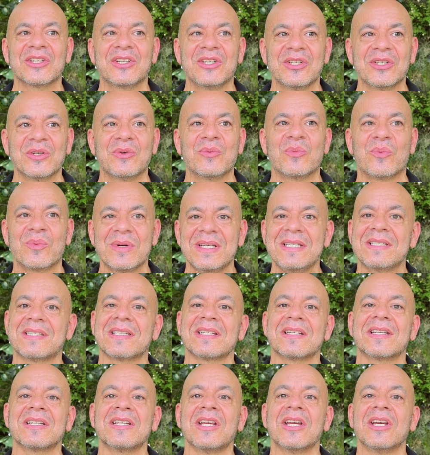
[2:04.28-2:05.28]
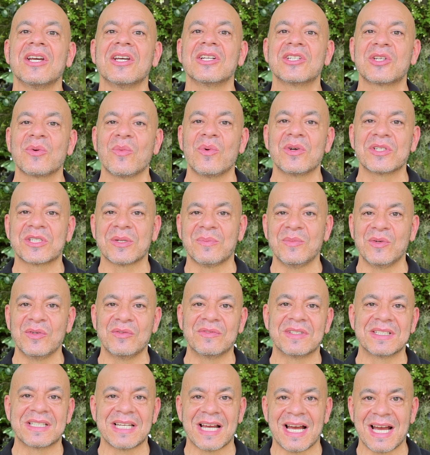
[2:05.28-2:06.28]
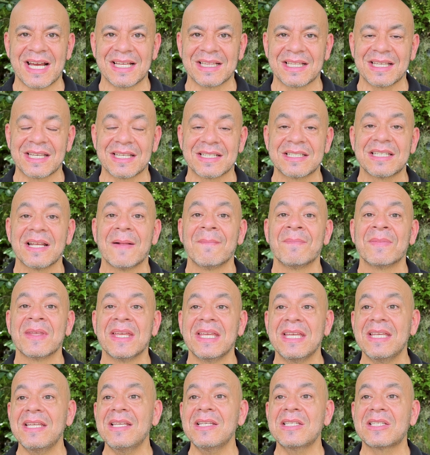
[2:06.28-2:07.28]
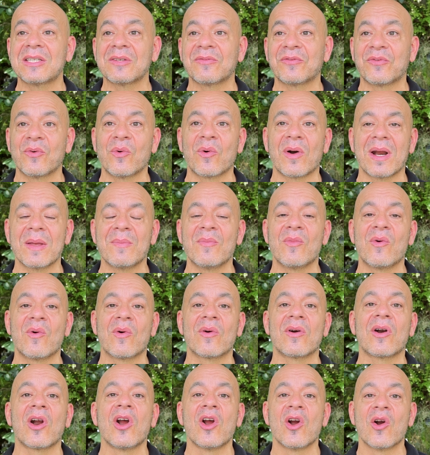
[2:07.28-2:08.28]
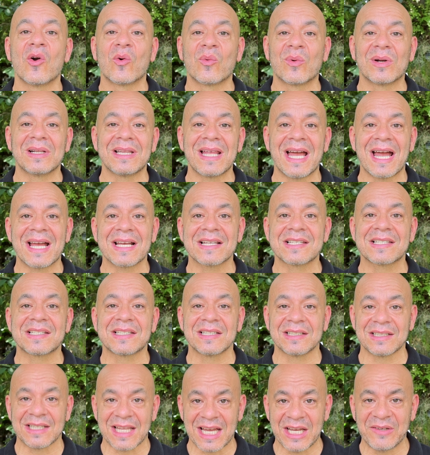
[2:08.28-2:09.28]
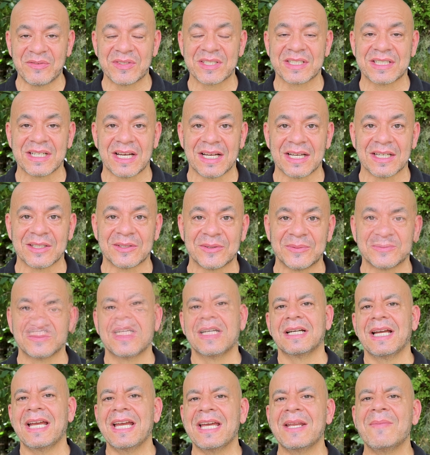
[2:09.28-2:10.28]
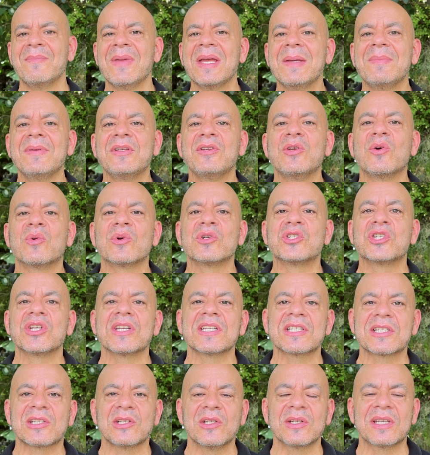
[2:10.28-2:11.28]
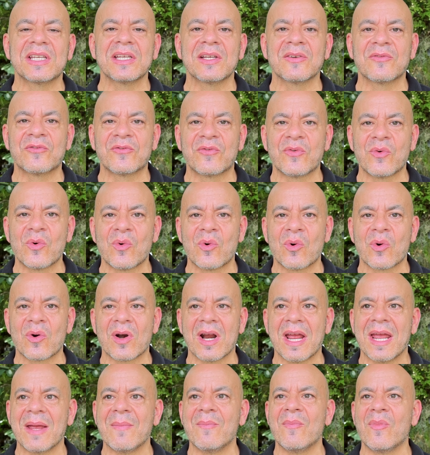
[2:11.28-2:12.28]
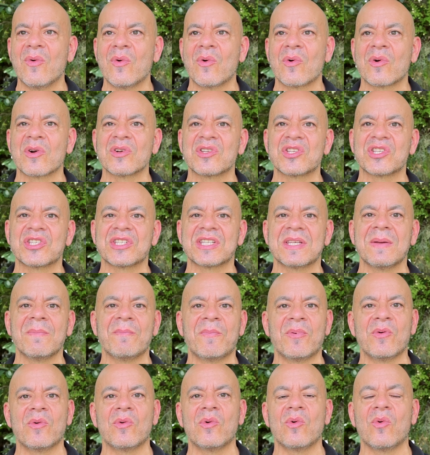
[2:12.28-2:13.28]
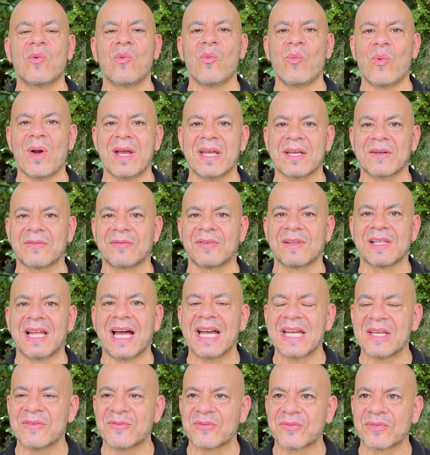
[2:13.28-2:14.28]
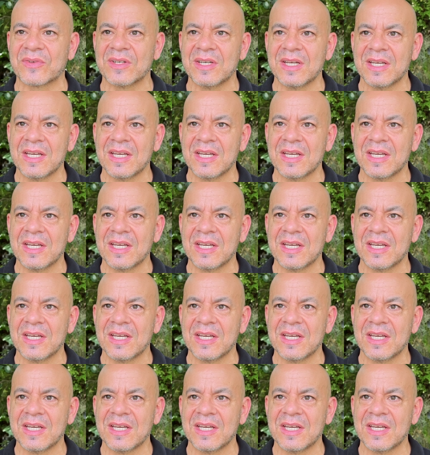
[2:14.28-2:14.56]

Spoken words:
good reason to want to move to Thailand, is for a more relaxed lifestyle. And maybe you're just looking for a more simple way of life.